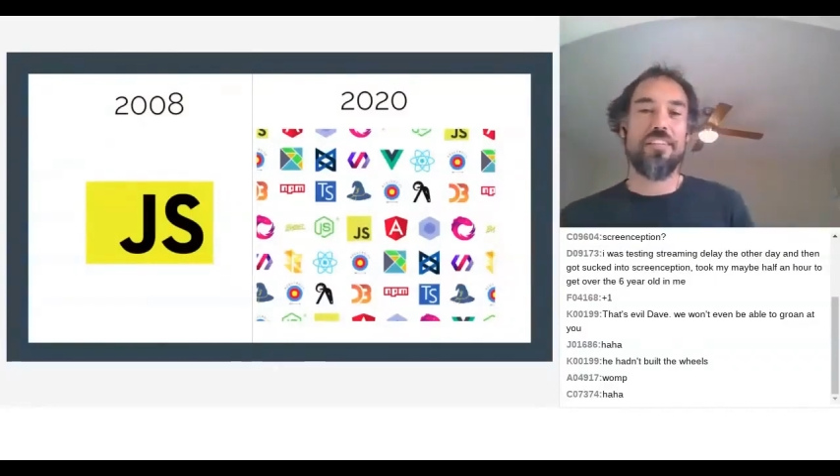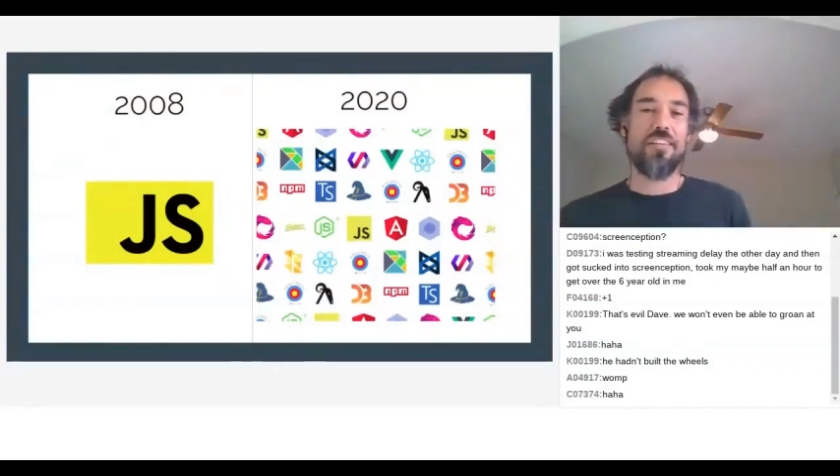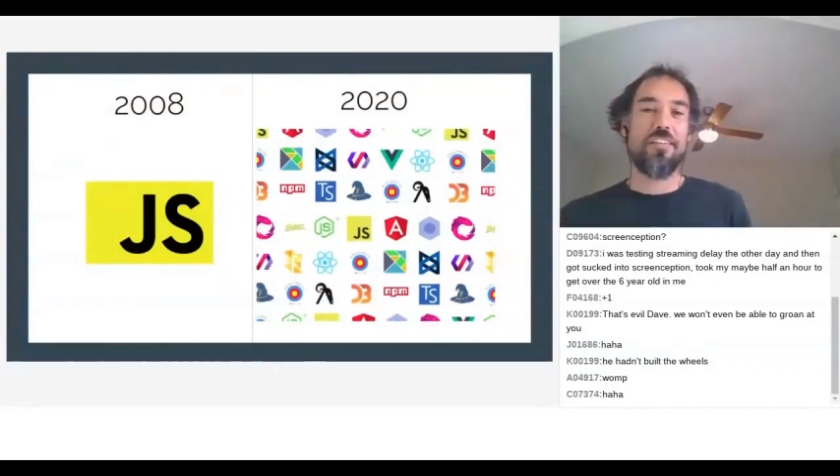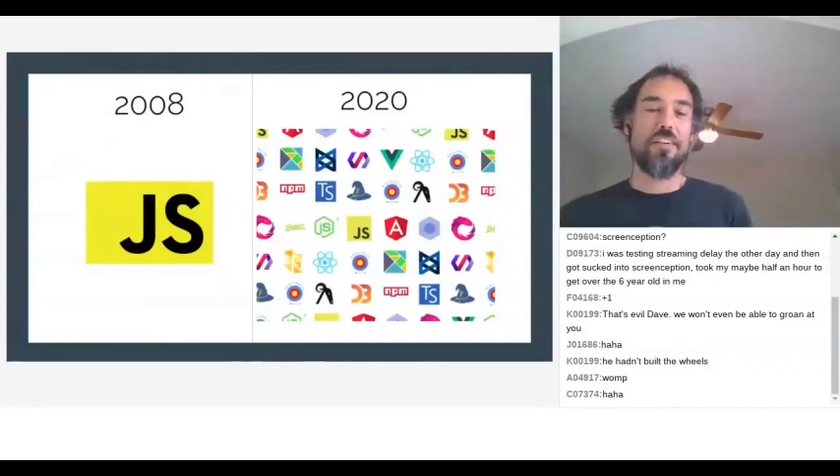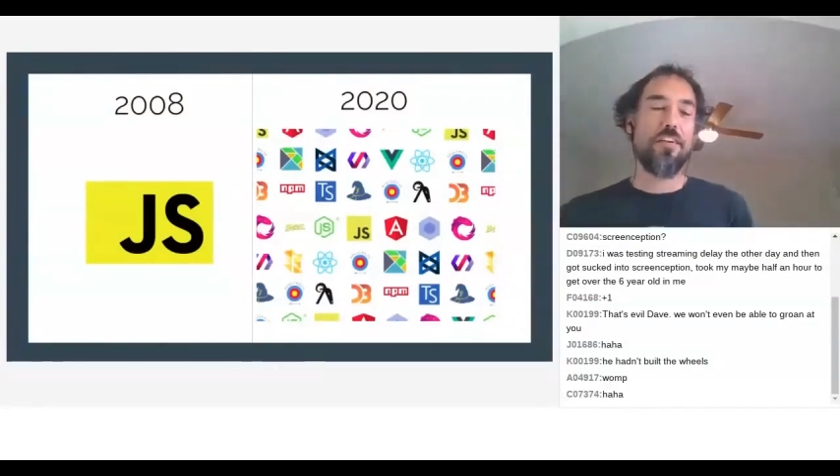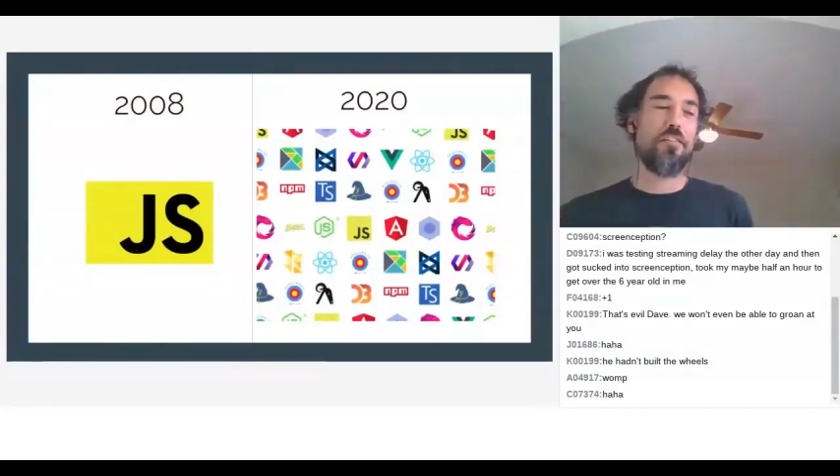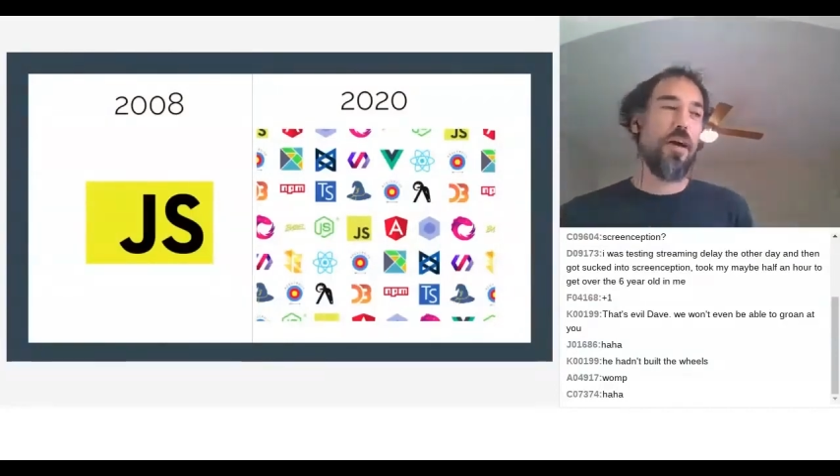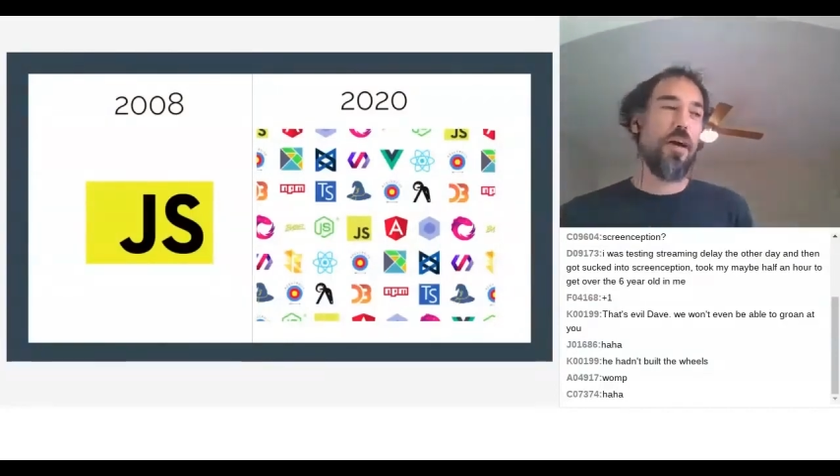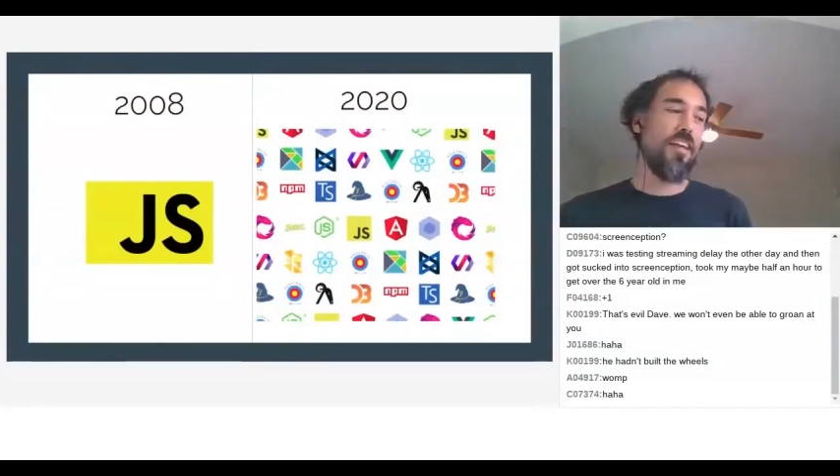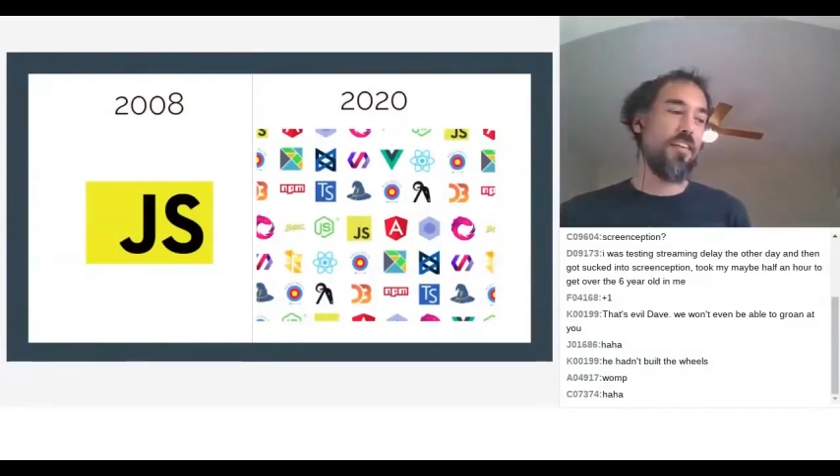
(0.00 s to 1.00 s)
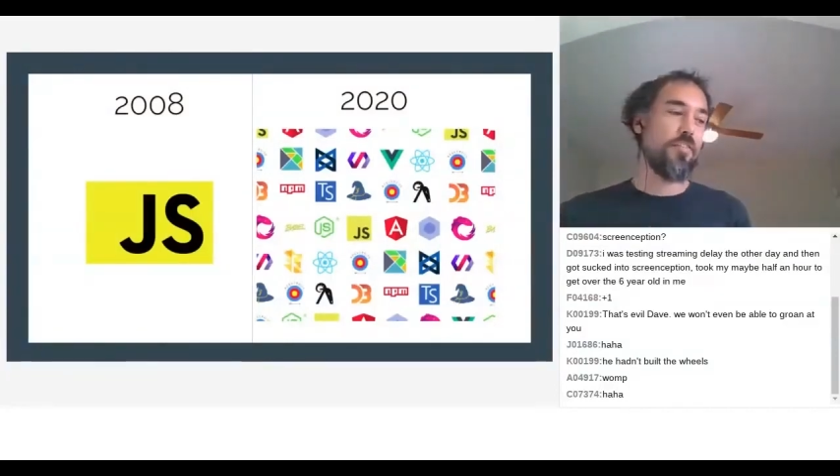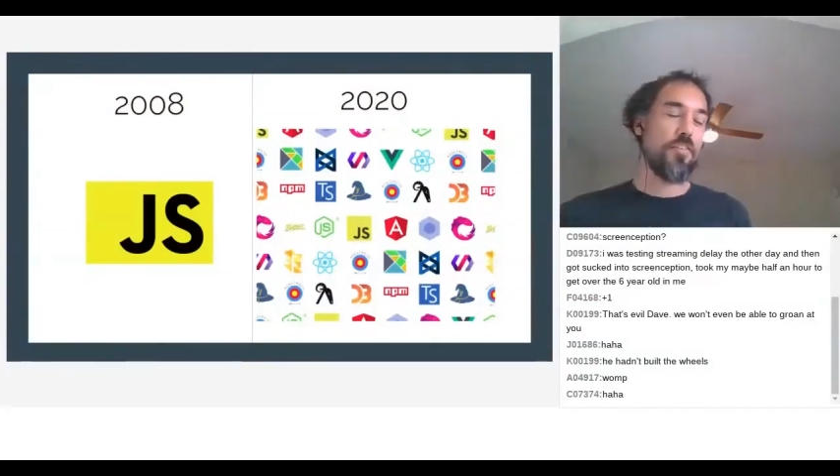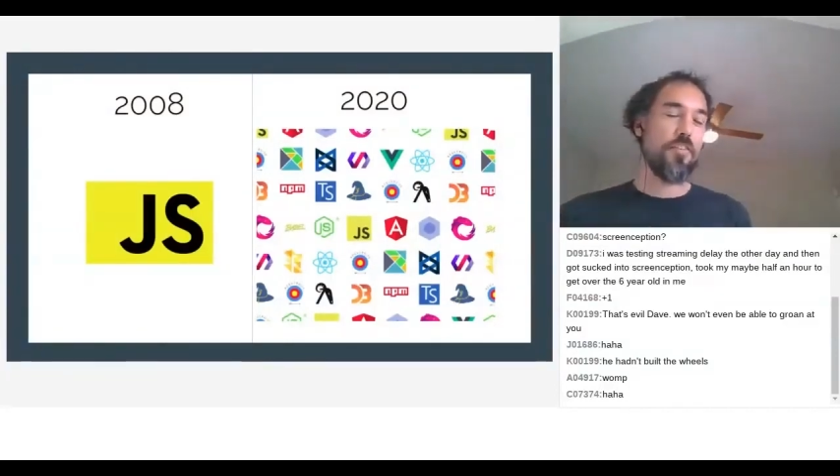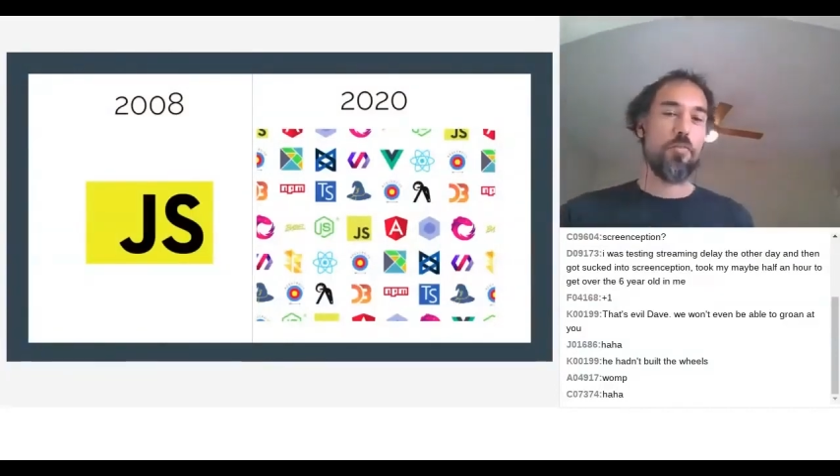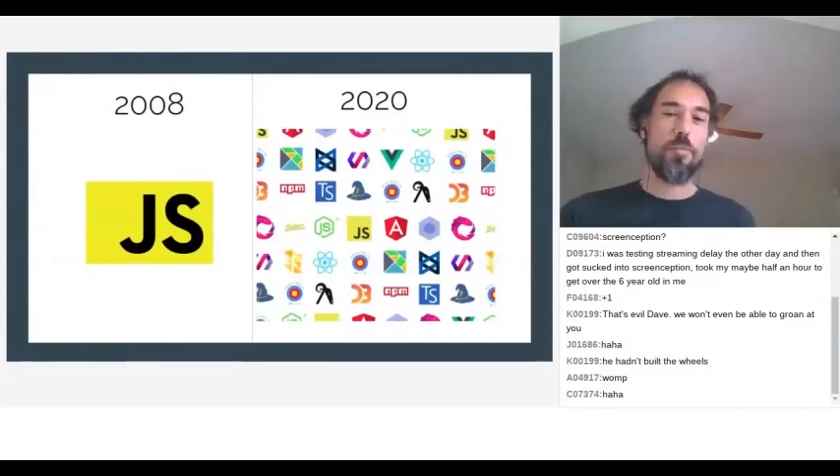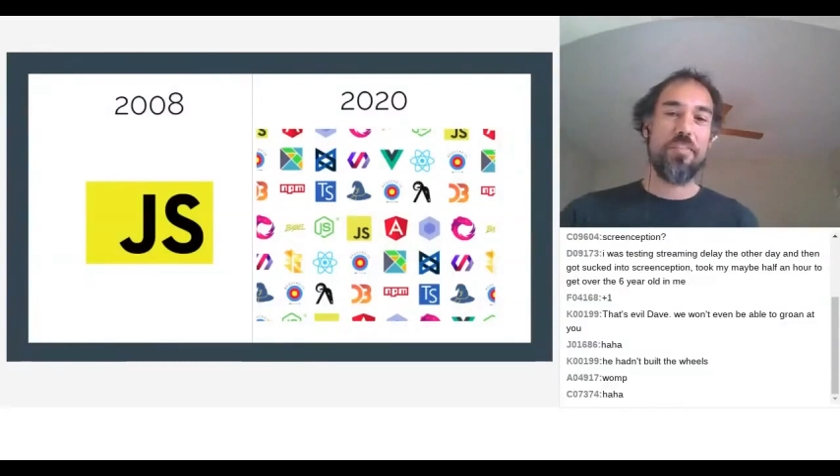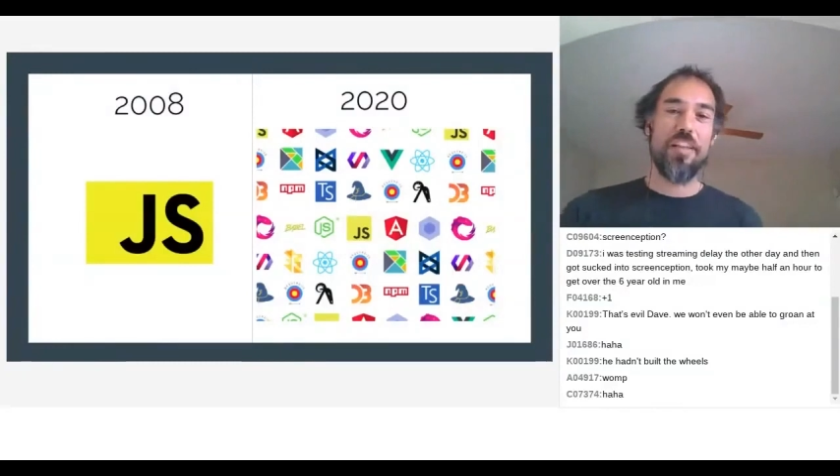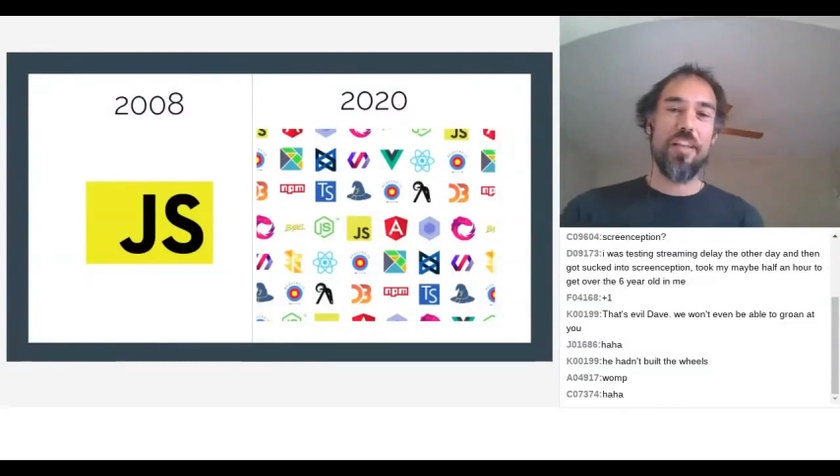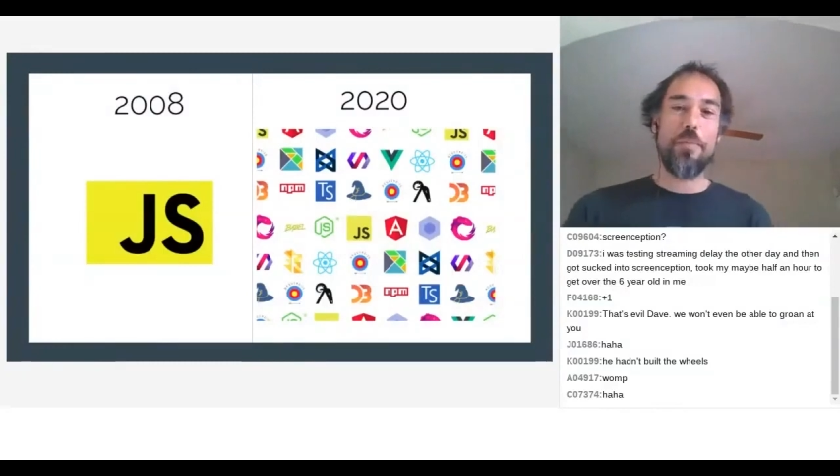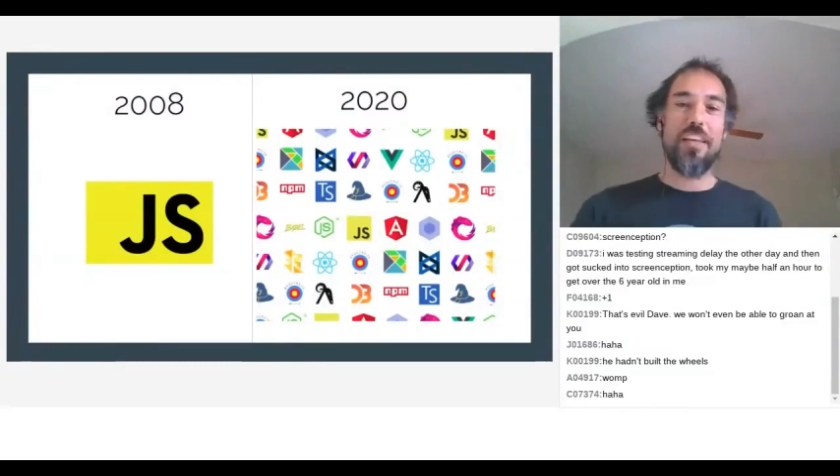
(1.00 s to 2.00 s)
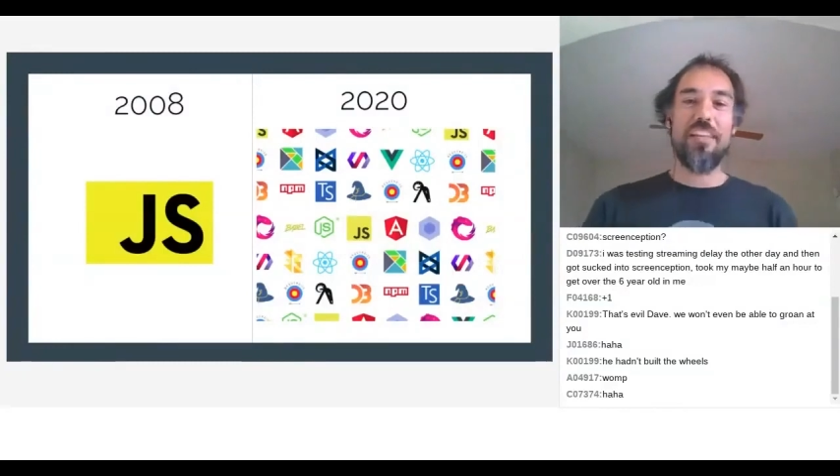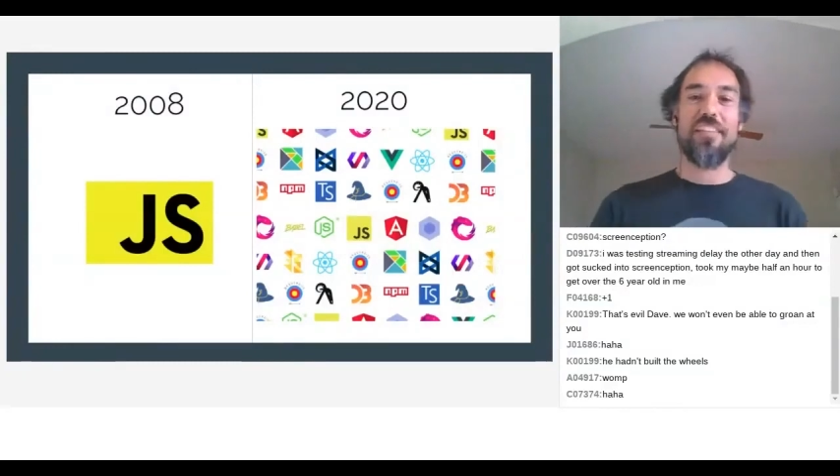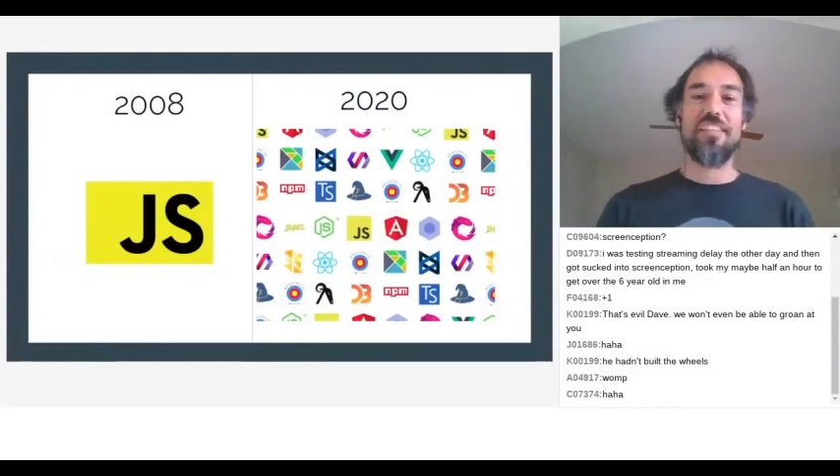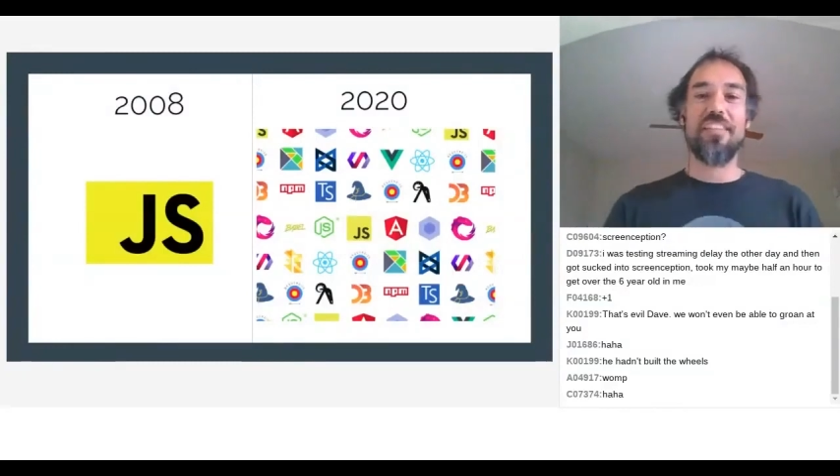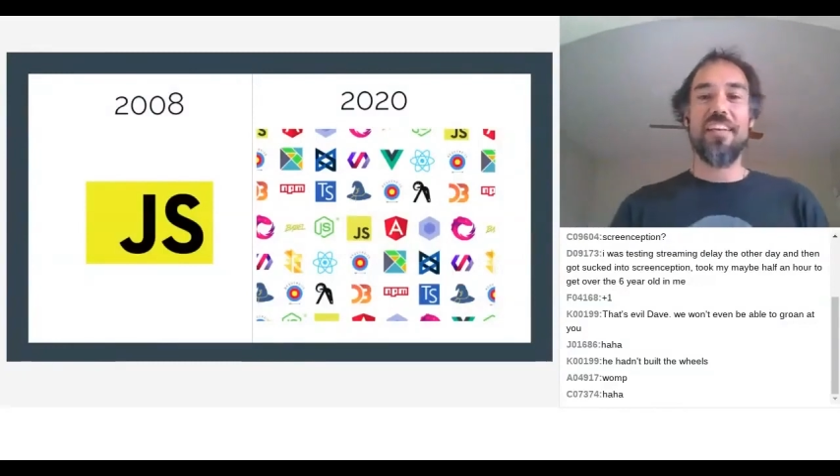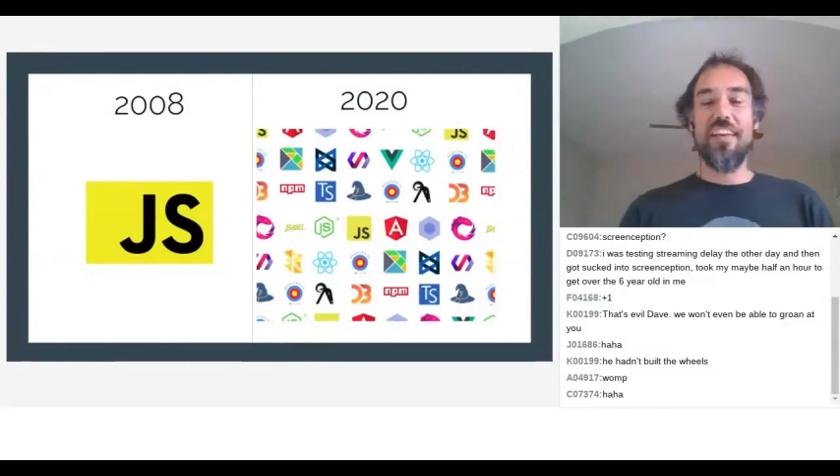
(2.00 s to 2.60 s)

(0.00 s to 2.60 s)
to serve my sort of web development needs.